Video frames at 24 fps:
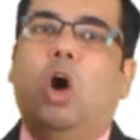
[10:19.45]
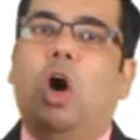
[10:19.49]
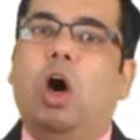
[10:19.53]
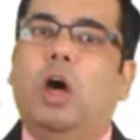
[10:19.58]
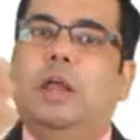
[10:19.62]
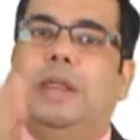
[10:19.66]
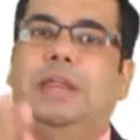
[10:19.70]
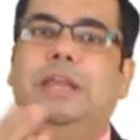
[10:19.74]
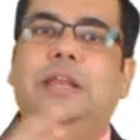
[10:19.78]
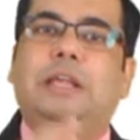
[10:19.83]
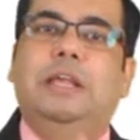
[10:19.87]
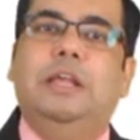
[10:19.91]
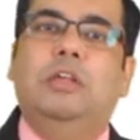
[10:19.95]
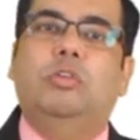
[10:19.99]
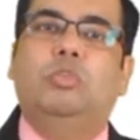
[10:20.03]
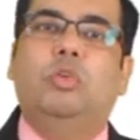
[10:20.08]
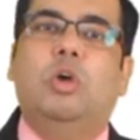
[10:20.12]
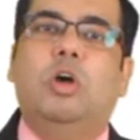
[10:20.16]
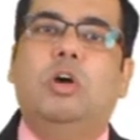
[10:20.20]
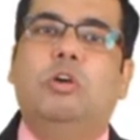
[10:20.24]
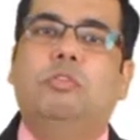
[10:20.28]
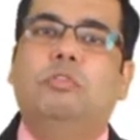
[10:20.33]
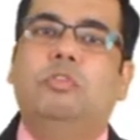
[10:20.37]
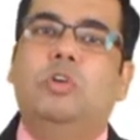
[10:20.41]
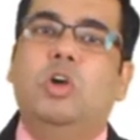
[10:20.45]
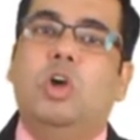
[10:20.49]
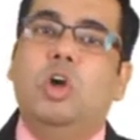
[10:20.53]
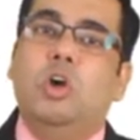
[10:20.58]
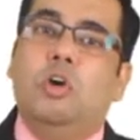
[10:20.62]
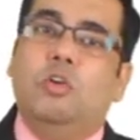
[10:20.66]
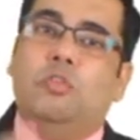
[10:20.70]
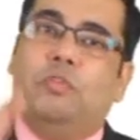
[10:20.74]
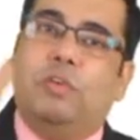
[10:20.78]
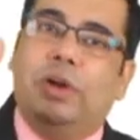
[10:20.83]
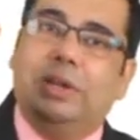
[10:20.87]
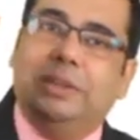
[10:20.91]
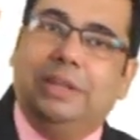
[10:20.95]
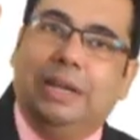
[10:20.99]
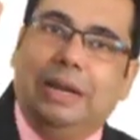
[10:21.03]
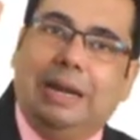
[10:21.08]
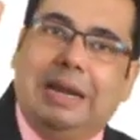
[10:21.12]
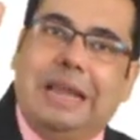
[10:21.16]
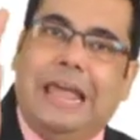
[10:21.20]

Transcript: or in case of further